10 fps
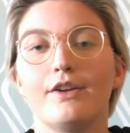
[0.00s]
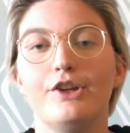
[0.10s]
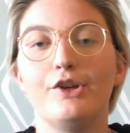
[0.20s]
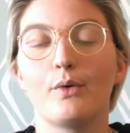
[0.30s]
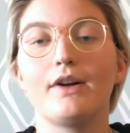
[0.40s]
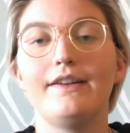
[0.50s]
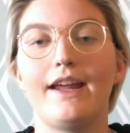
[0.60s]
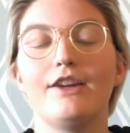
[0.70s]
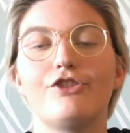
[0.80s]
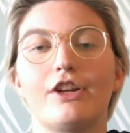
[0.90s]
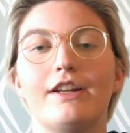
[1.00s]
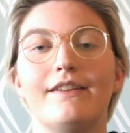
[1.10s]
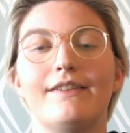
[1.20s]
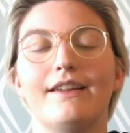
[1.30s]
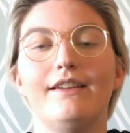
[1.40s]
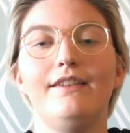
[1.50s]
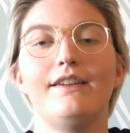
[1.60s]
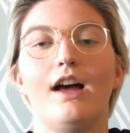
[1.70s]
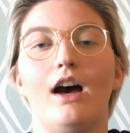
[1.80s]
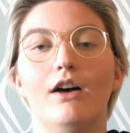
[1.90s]
Your day should consist
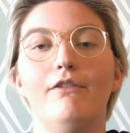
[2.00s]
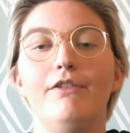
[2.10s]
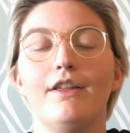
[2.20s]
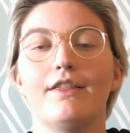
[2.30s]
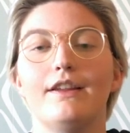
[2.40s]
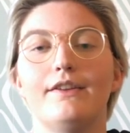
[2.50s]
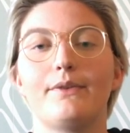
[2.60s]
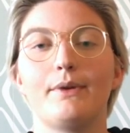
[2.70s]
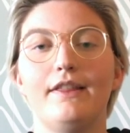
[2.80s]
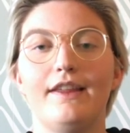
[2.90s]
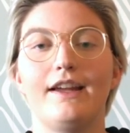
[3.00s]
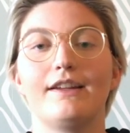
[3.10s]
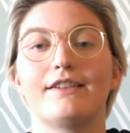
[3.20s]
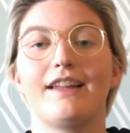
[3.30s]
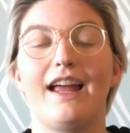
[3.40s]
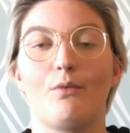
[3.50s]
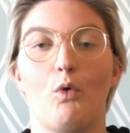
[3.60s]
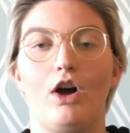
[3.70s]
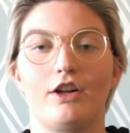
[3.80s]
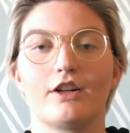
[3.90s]
of these three things and
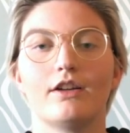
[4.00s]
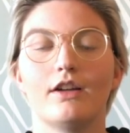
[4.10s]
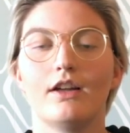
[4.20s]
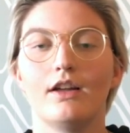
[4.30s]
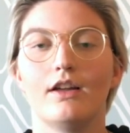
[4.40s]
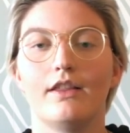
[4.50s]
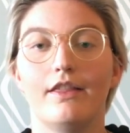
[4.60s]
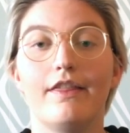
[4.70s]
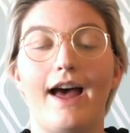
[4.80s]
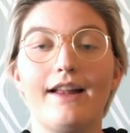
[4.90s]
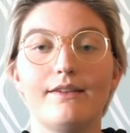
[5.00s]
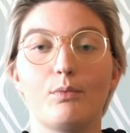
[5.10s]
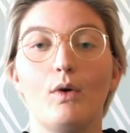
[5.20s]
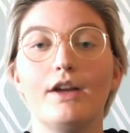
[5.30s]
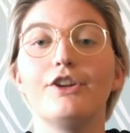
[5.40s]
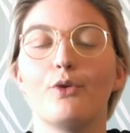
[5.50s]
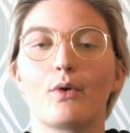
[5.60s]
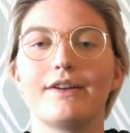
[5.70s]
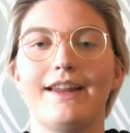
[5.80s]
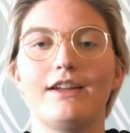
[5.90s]
water. That's what
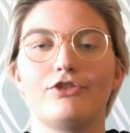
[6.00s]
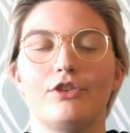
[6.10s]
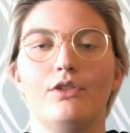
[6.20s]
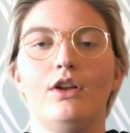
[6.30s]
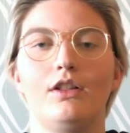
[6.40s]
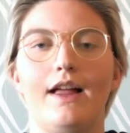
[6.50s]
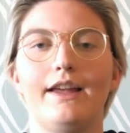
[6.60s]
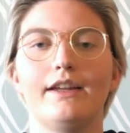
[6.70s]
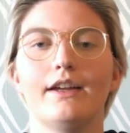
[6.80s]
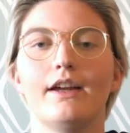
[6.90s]
your day should look like.